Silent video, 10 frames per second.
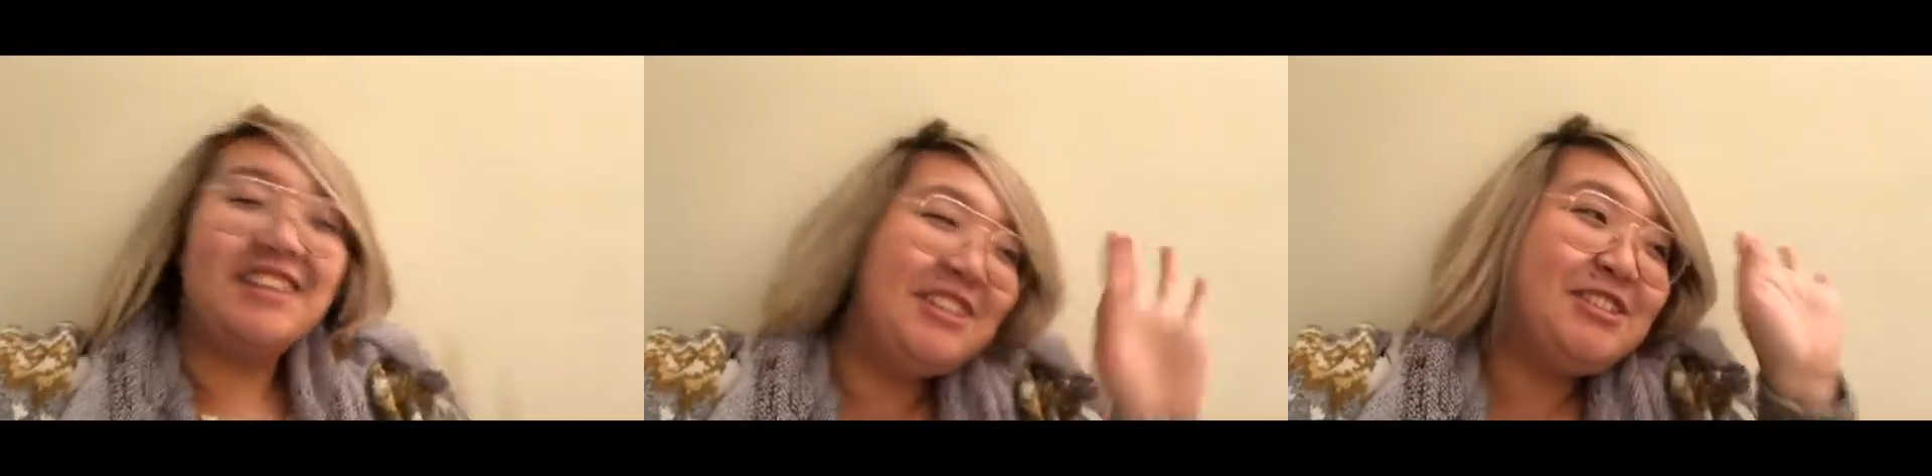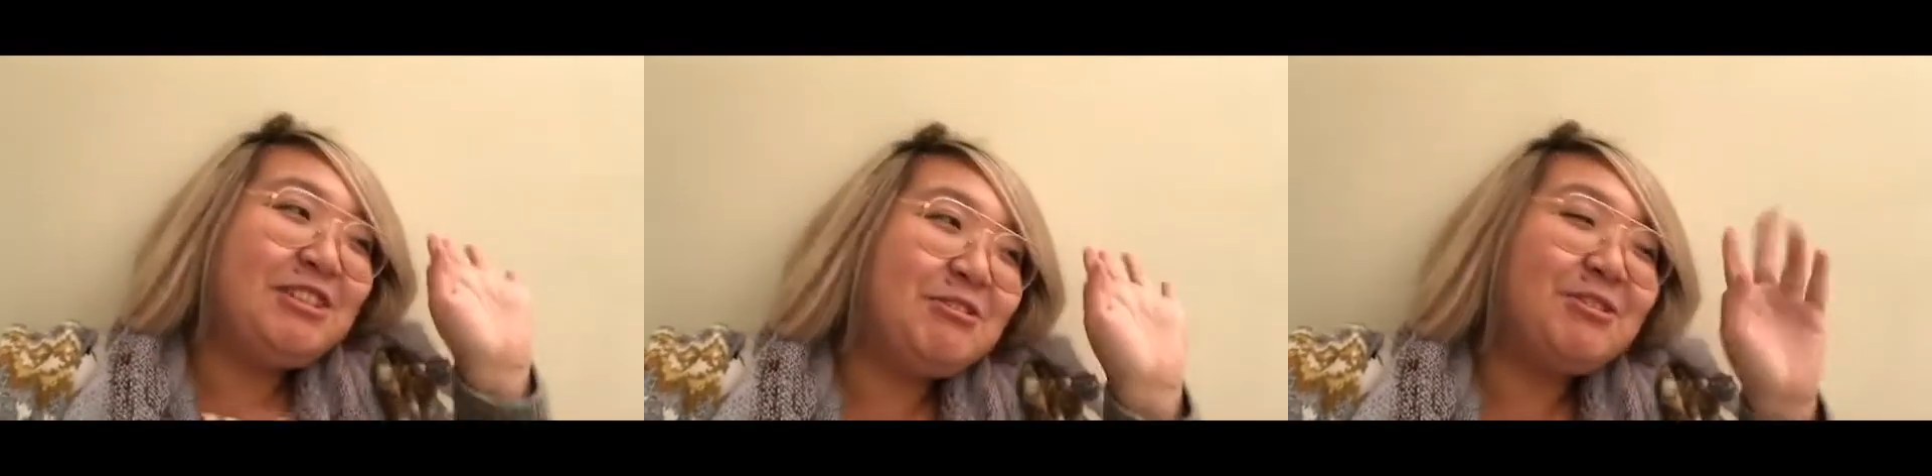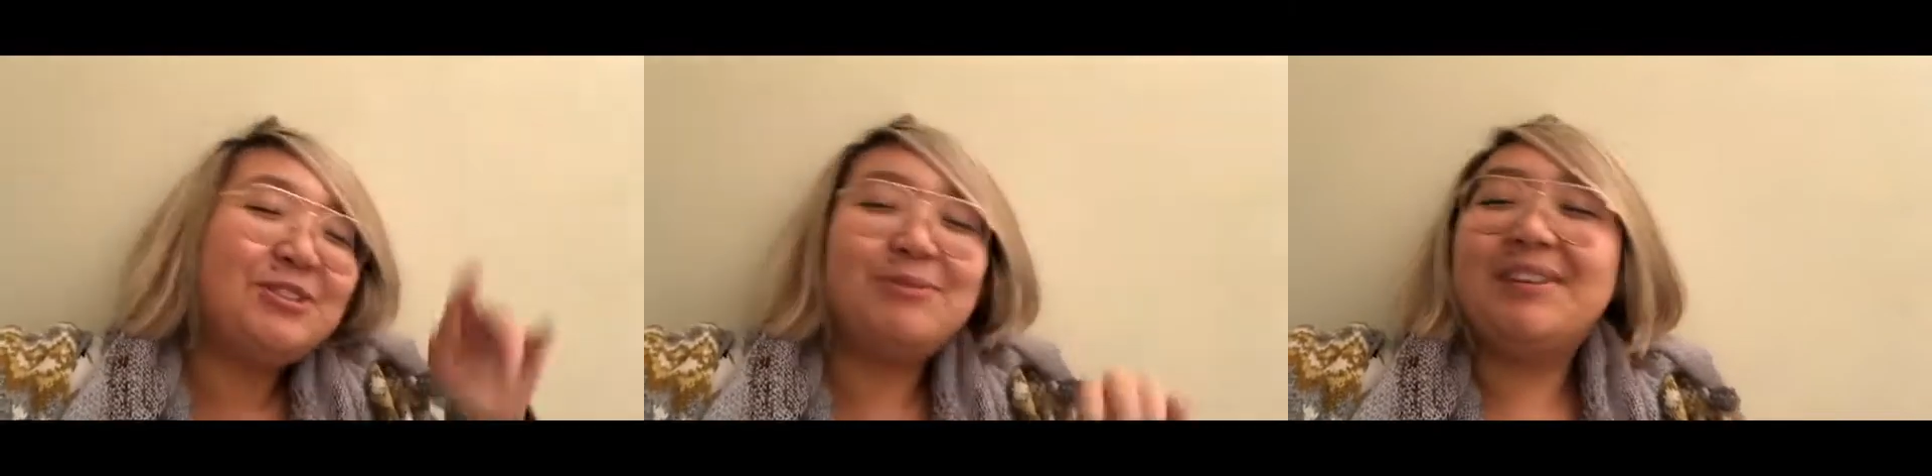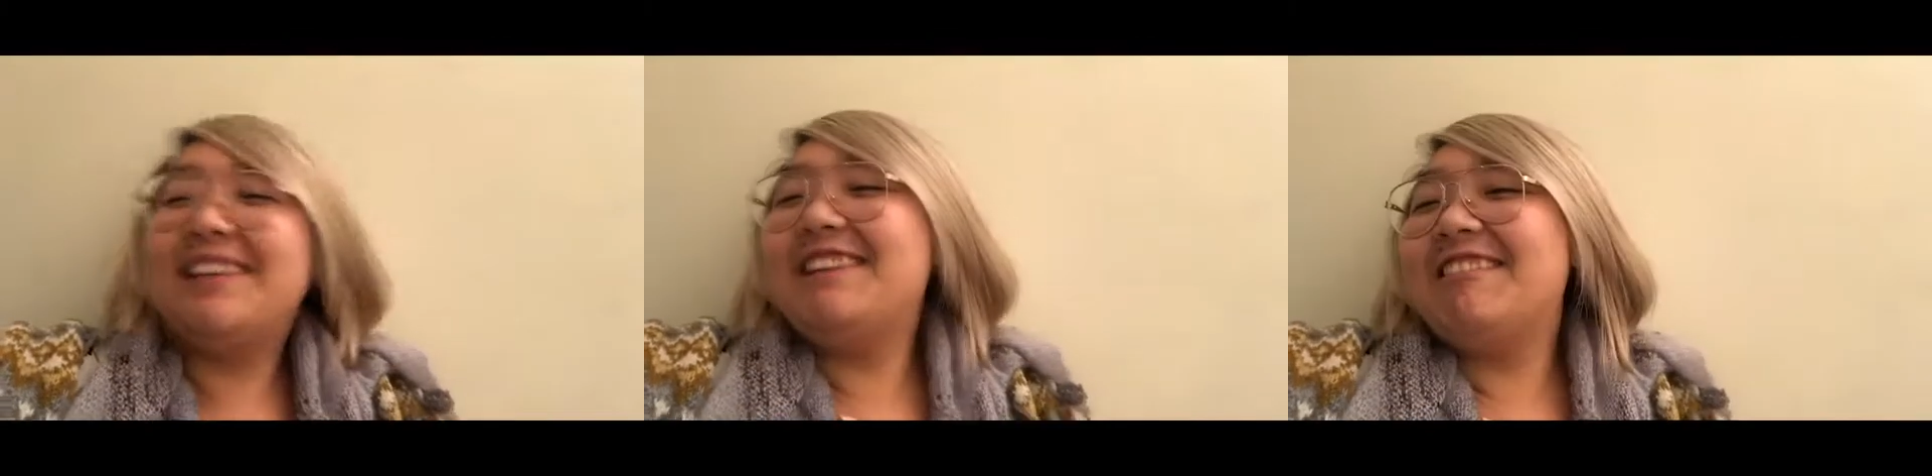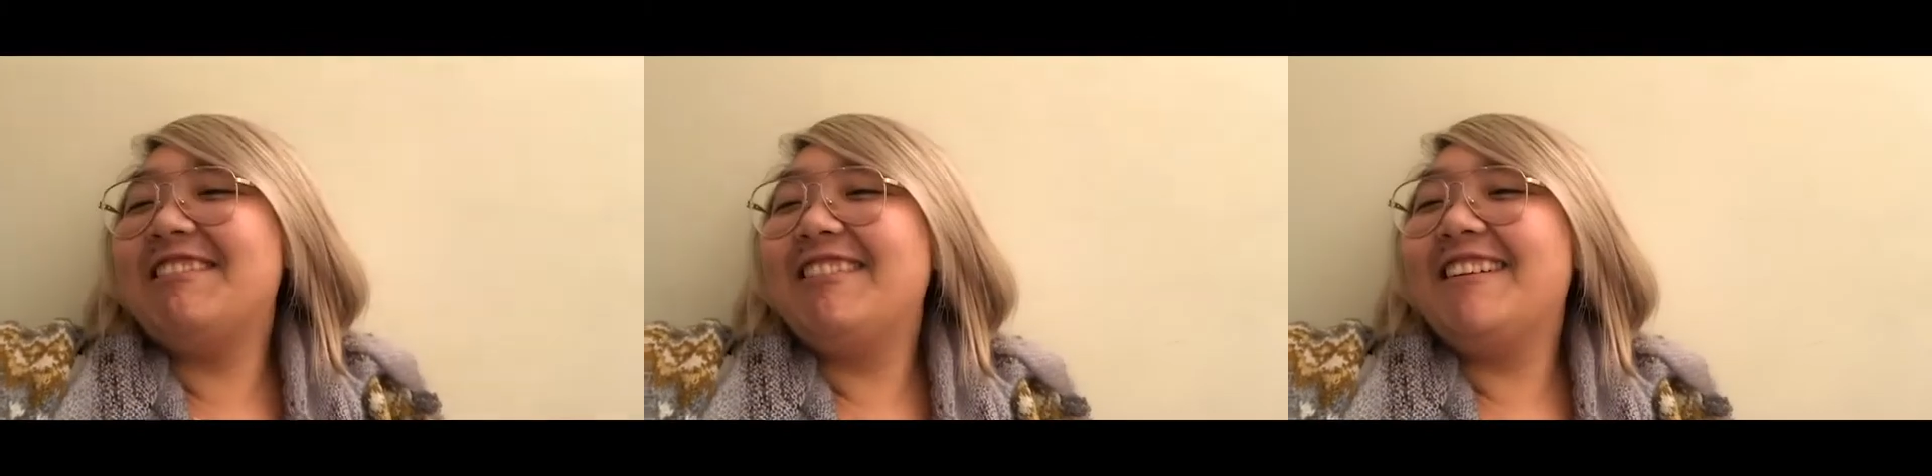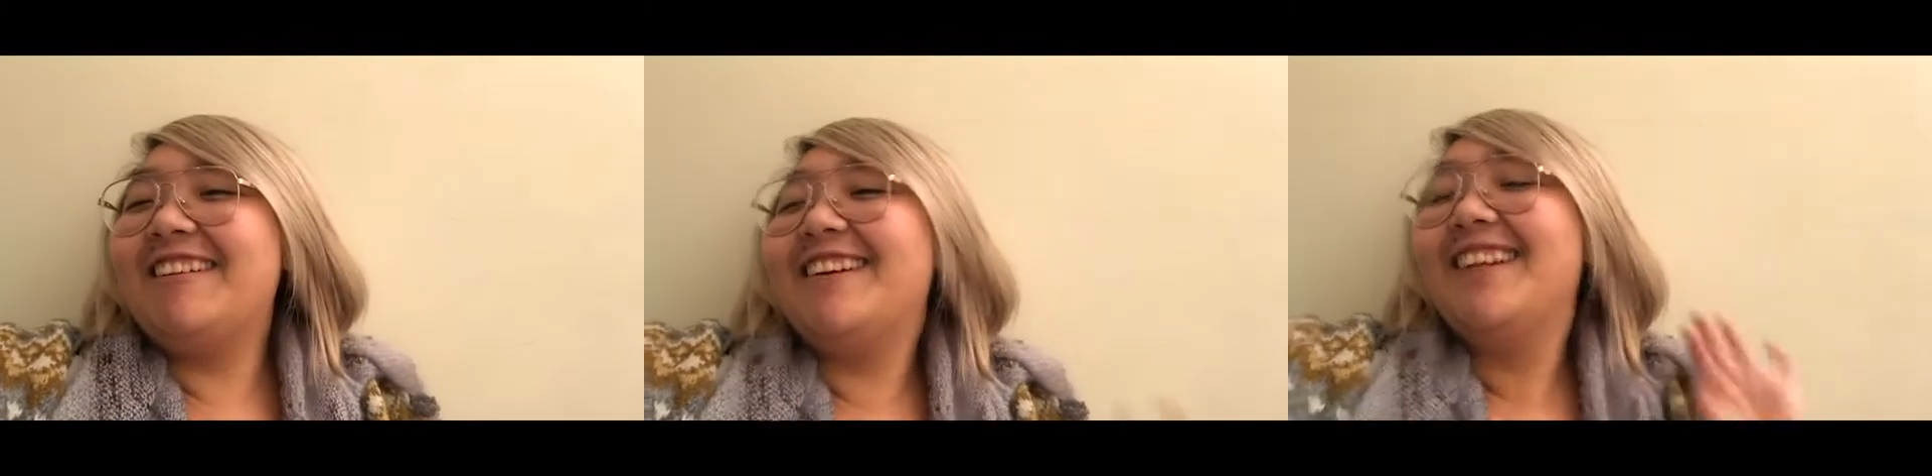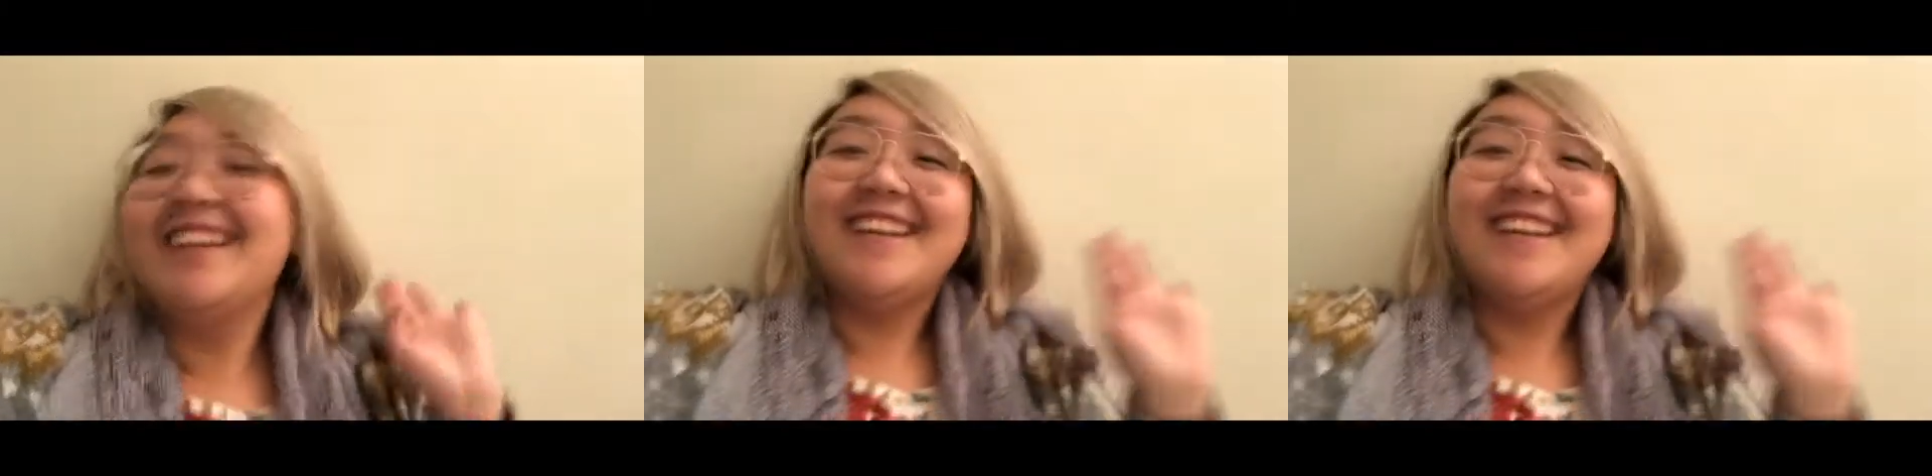and then decrease one here and there.